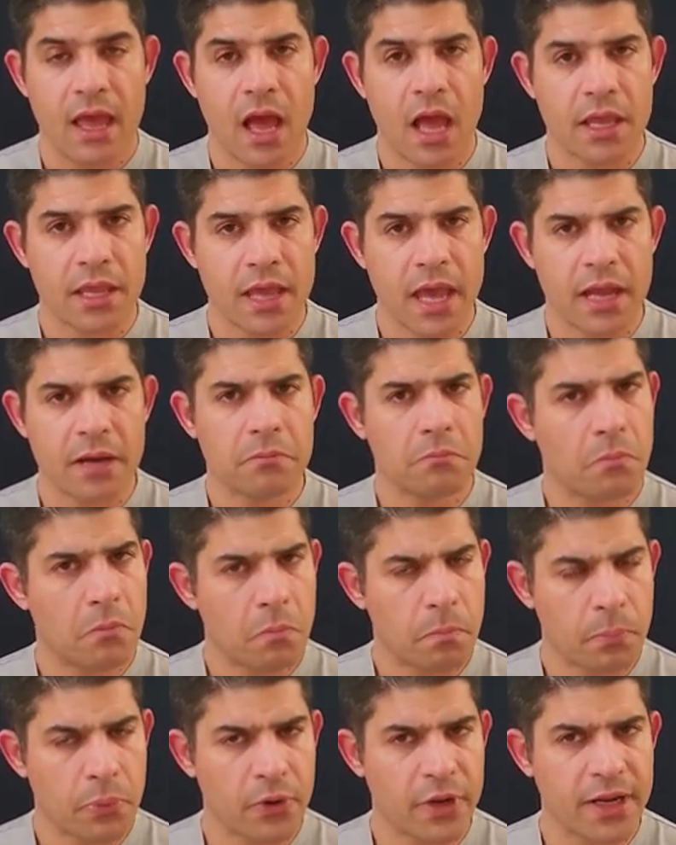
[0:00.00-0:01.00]
Again,
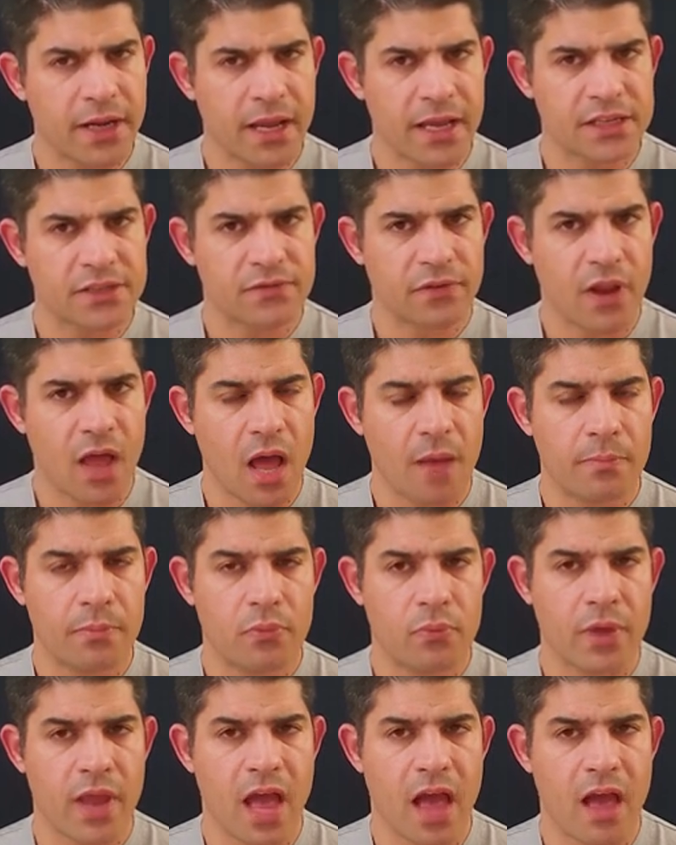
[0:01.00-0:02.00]
pretty nice flop.
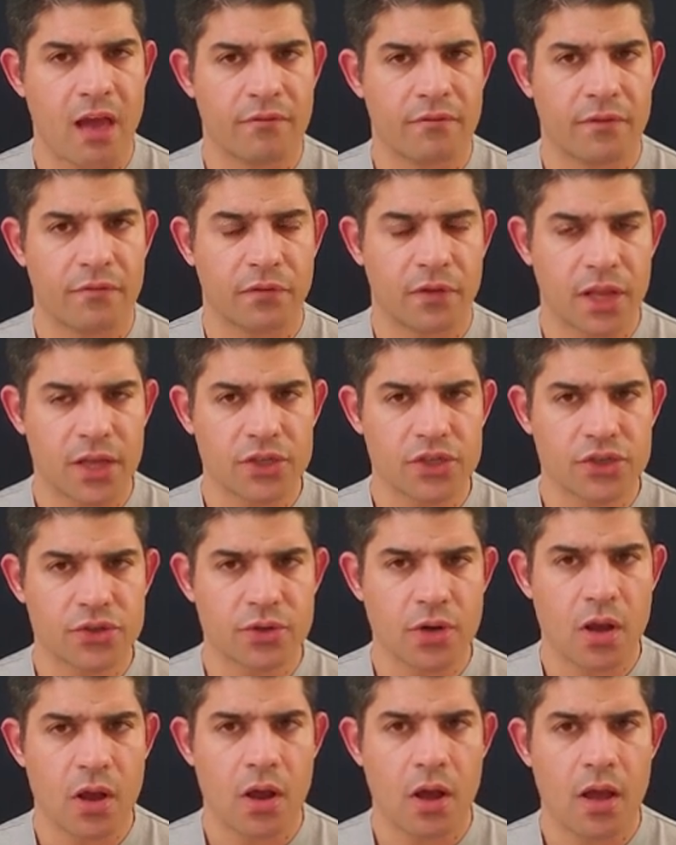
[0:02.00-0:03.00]
We have a flush
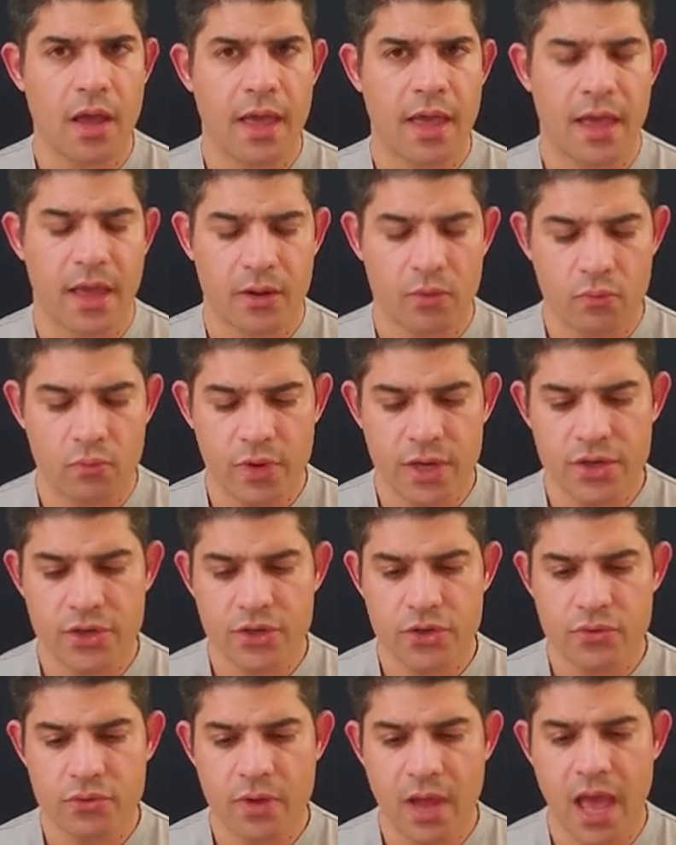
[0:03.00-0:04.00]
draw, and we
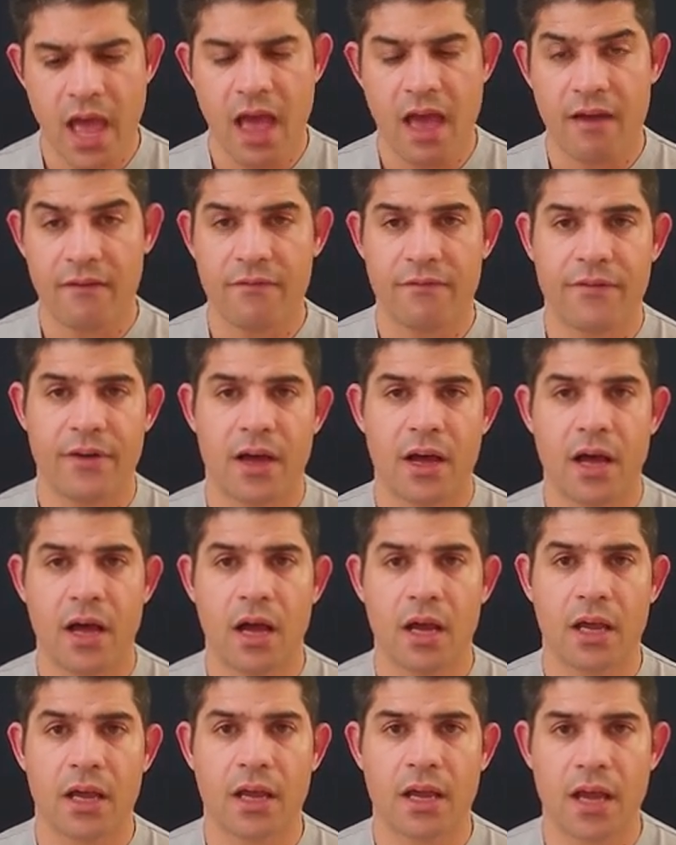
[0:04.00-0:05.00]
do have
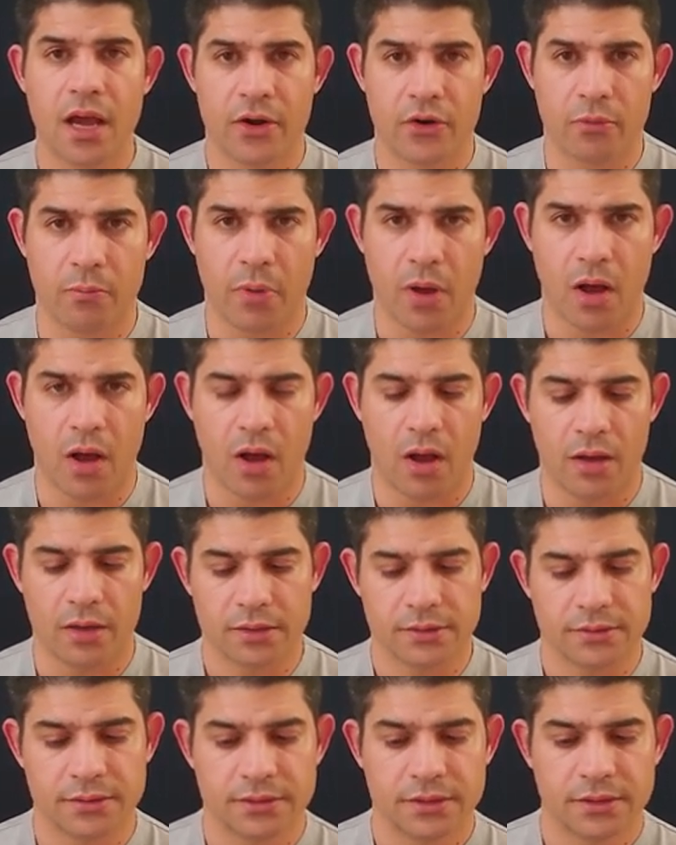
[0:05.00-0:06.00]
a gutter ball.